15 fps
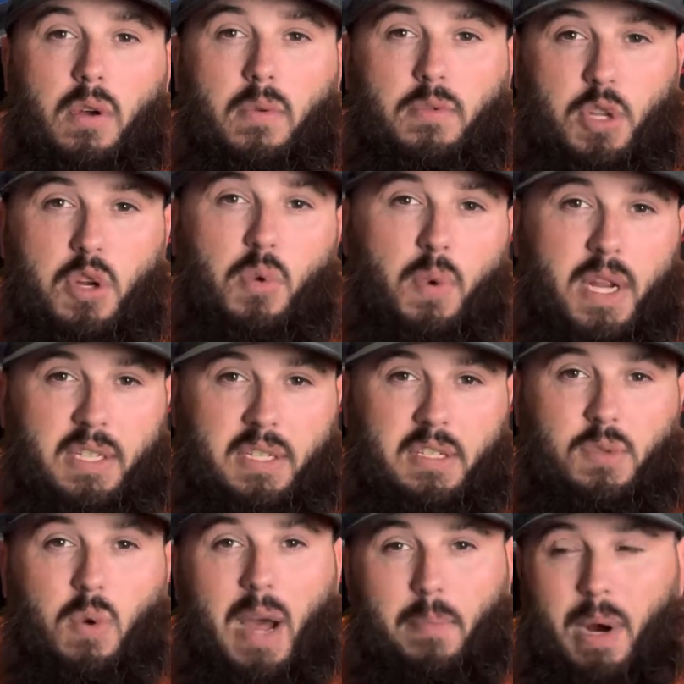2
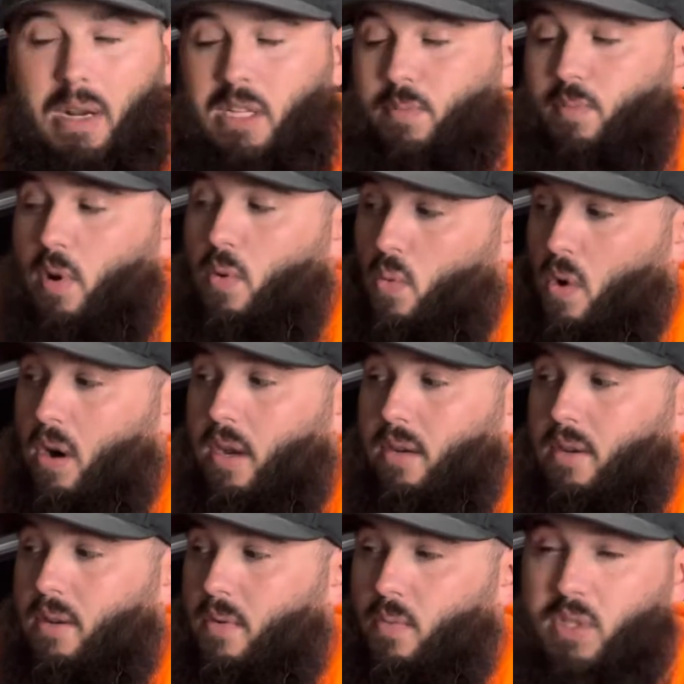reasons why I bought this boat.
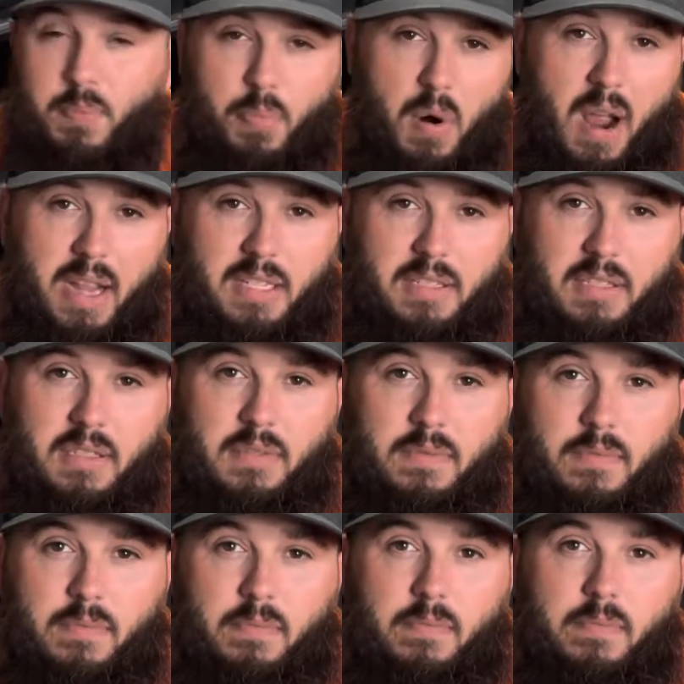One was the price.
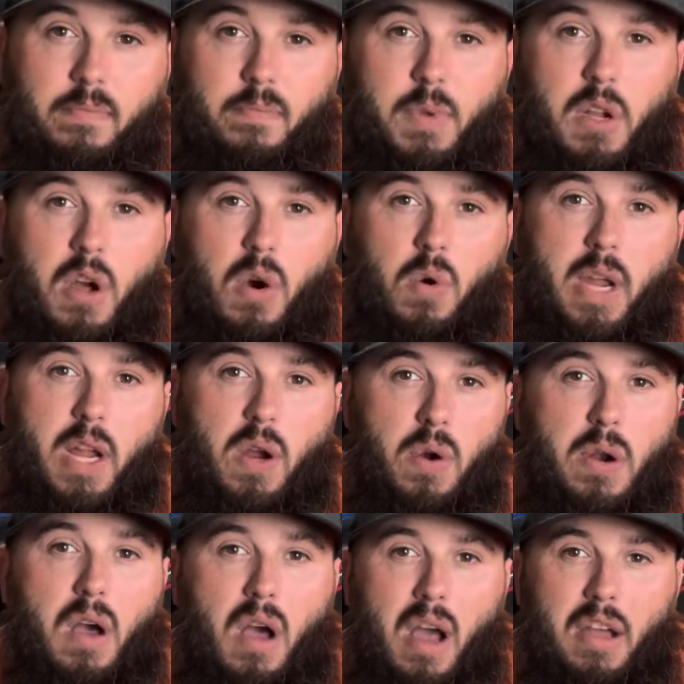You know, here
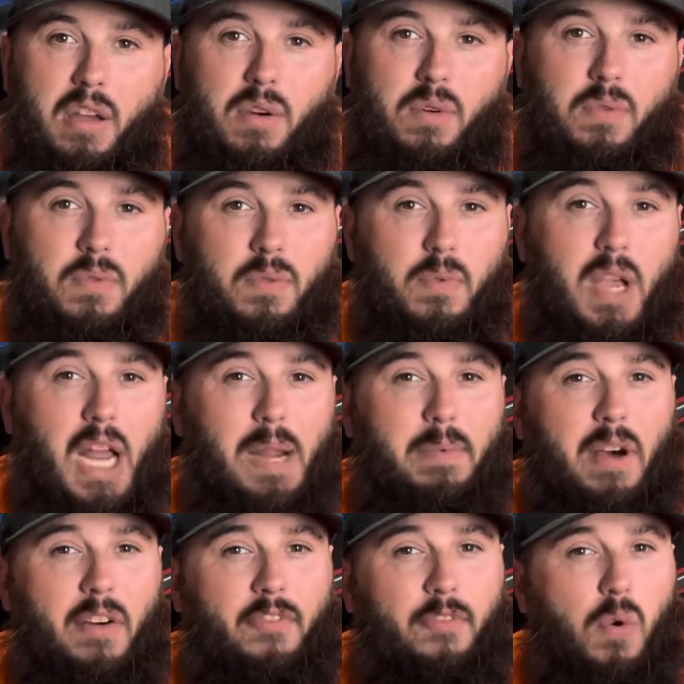in Ohio, we got
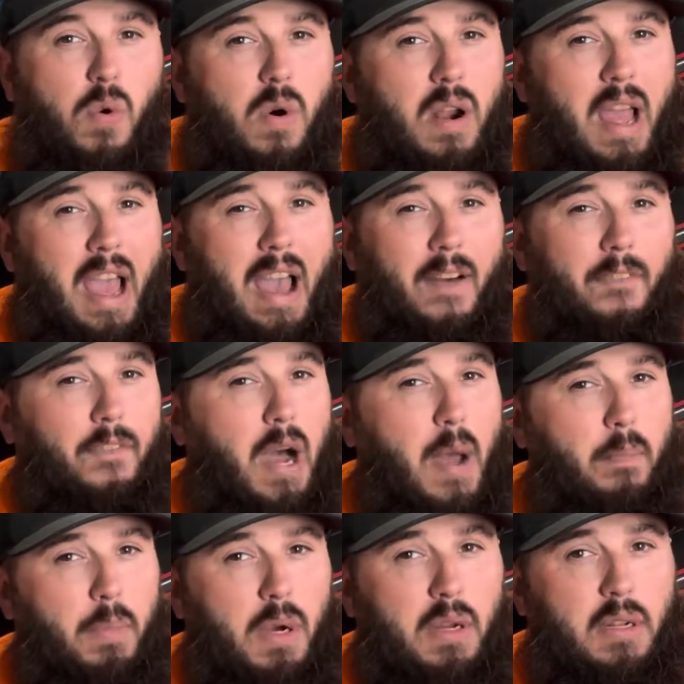about 4.5,
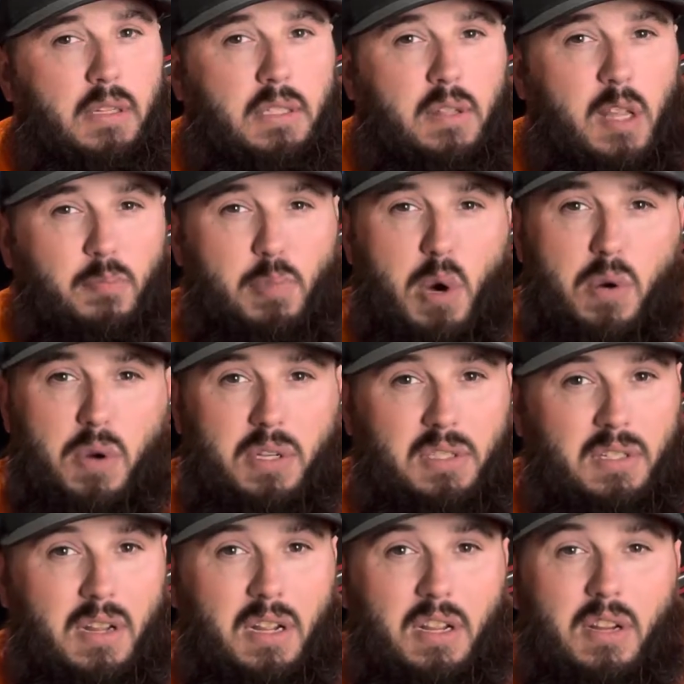5 months the boat is
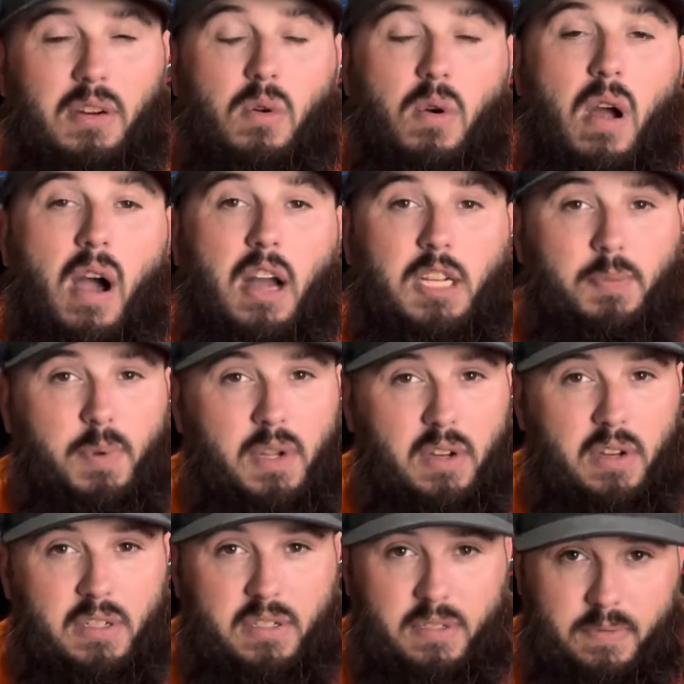sitting in the garage
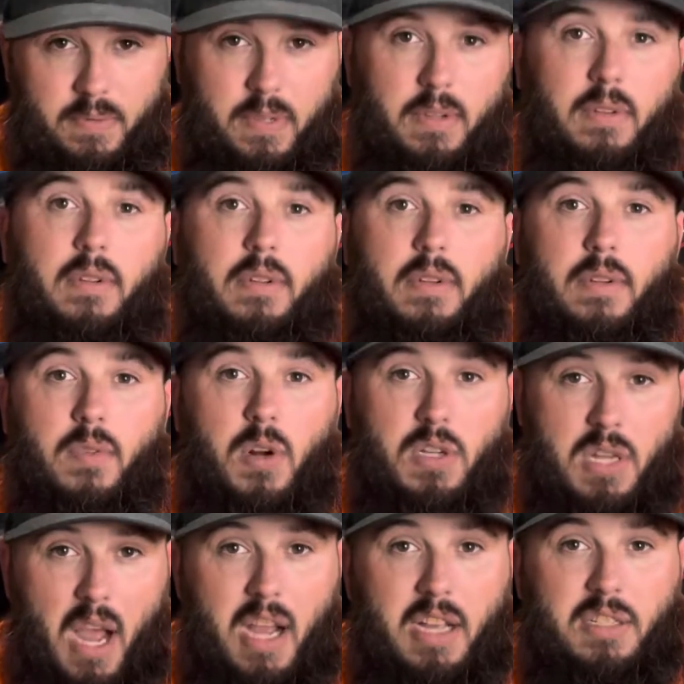because
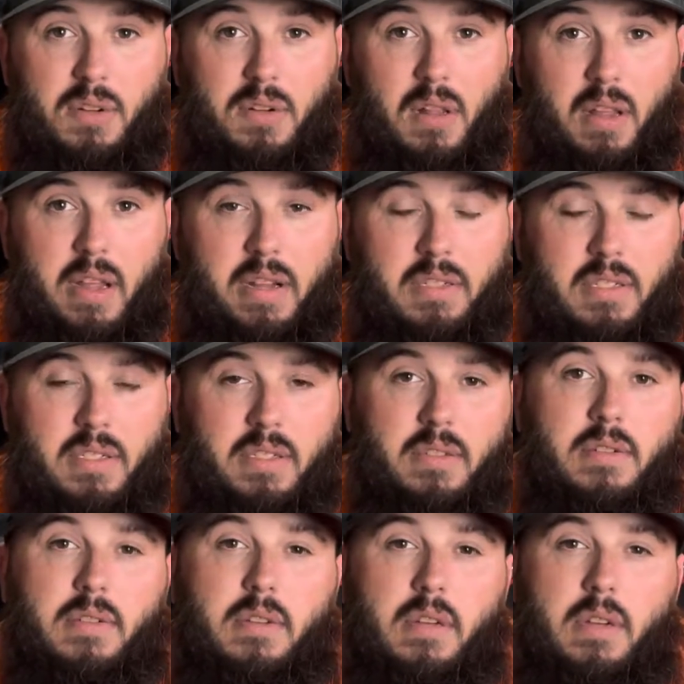there's ice on the lakes.
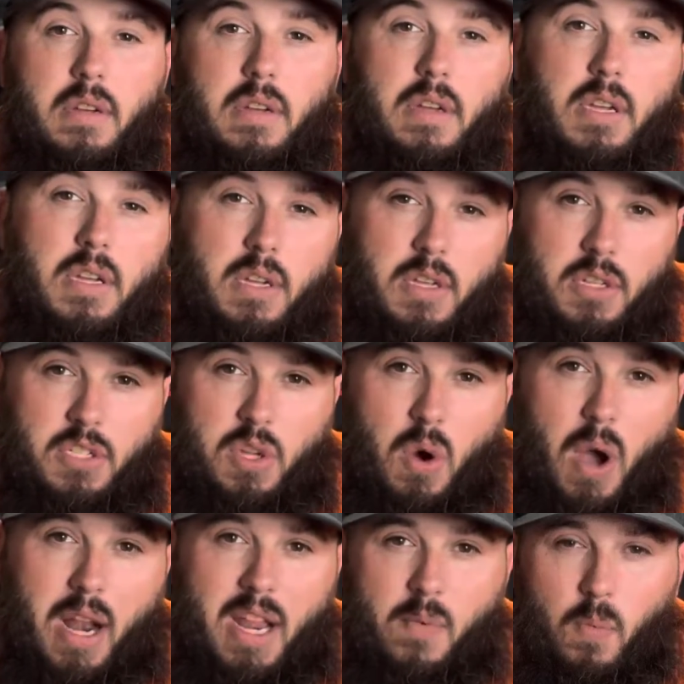
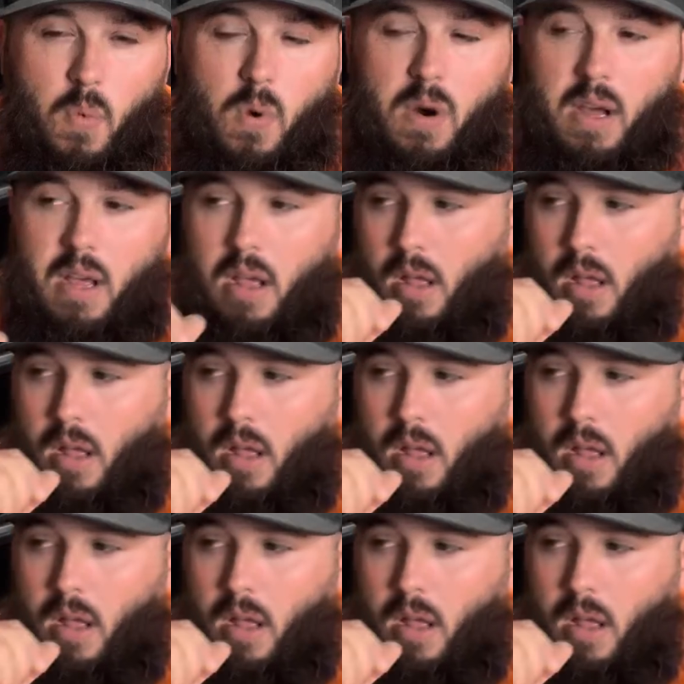So I didn't want